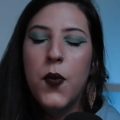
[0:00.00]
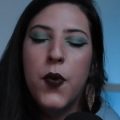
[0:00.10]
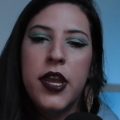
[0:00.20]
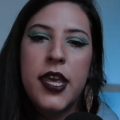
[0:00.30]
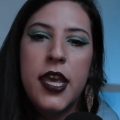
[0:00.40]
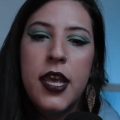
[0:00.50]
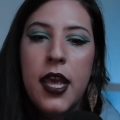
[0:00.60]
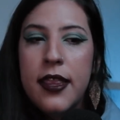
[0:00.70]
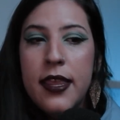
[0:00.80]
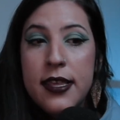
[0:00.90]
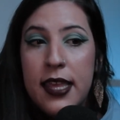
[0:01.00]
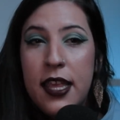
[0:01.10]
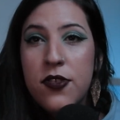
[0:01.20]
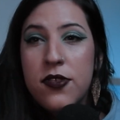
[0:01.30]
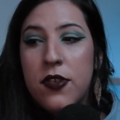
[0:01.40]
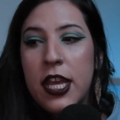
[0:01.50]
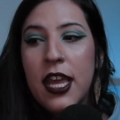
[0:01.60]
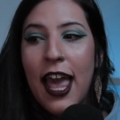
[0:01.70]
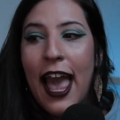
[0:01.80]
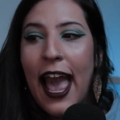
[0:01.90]
Working in this industry,
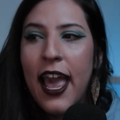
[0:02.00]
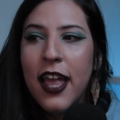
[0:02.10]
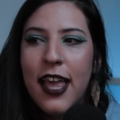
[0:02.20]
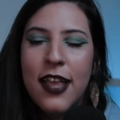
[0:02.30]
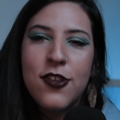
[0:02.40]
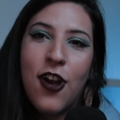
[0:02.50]
I had